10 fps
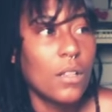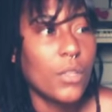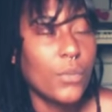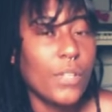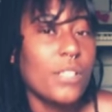
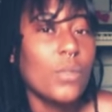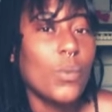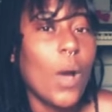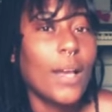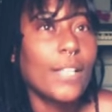The
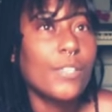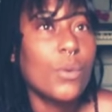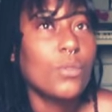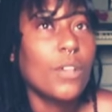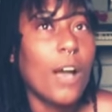reason why I
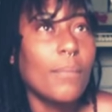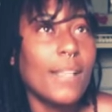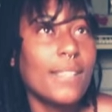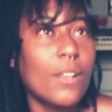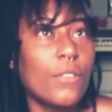don't cut
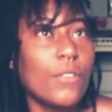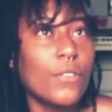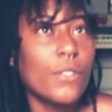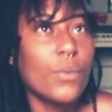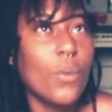myself, the reason